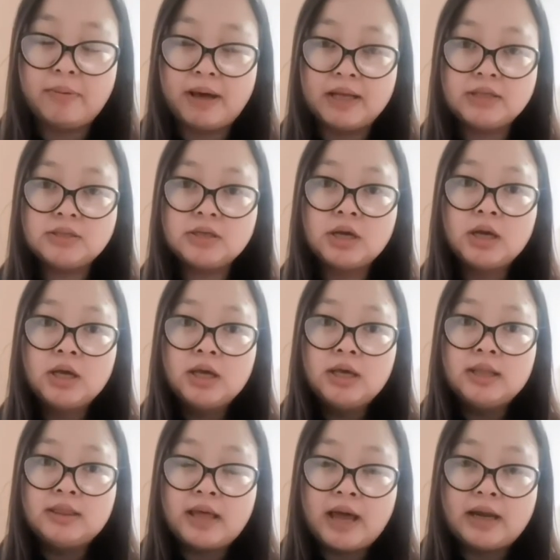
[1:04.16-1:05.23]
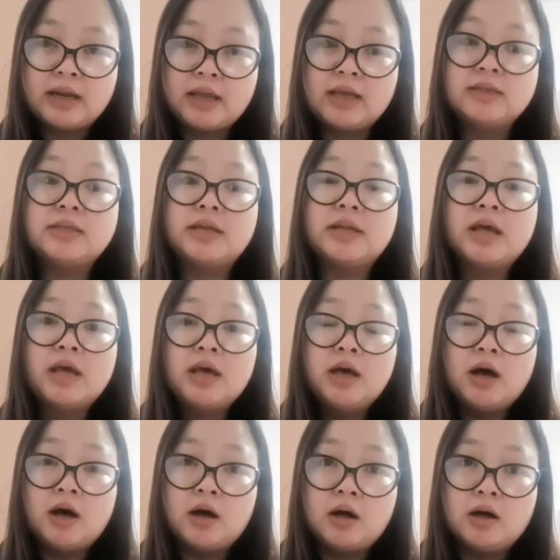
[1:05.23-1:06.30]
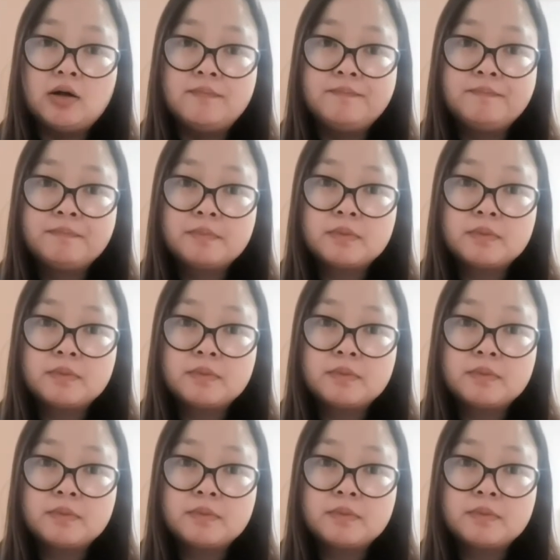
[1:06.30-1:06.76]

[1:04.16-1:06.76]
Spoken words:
best in that case, and